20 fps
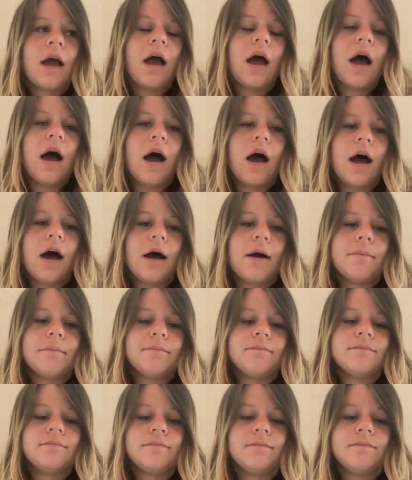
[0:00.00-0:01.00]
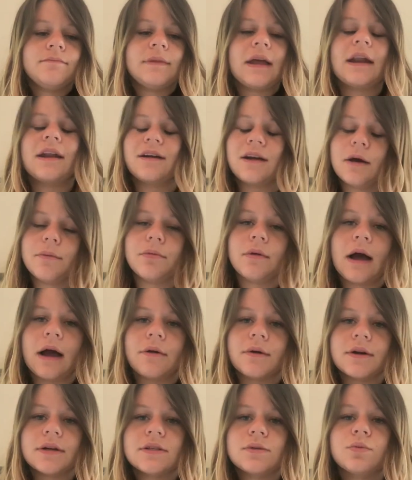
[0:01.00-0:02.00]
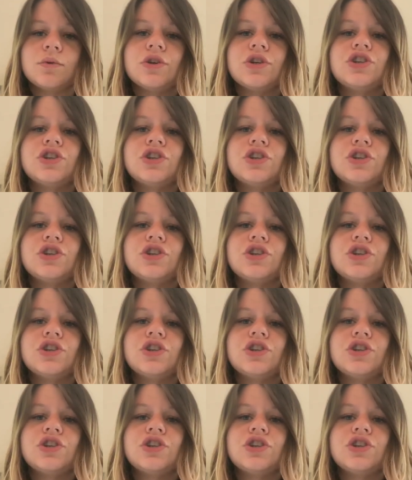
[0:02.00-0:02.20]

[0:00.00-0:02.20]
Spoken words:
Not a couple hours.